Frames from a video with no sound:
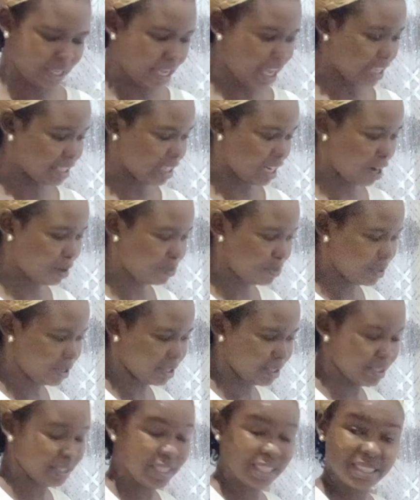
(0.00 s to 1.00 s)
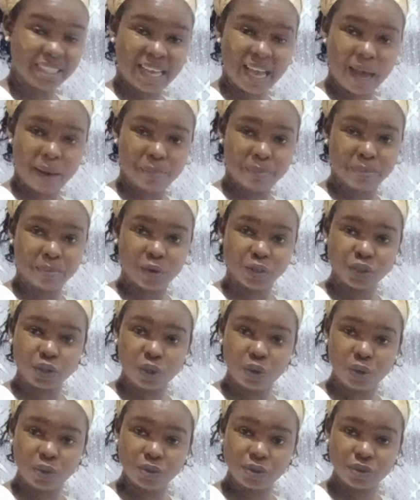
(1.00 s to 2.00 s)
HRP, this gap
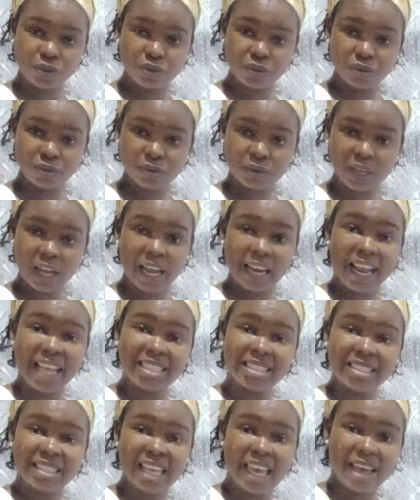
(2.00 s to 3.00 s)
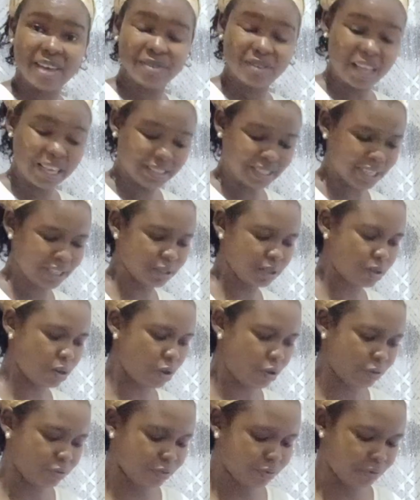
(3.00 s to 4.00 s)
must close. And that's the essence
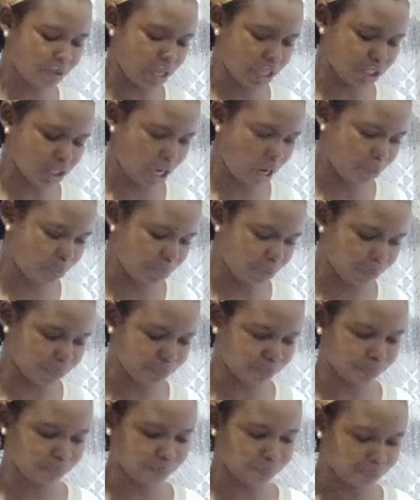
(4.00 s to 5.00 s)
of HRP.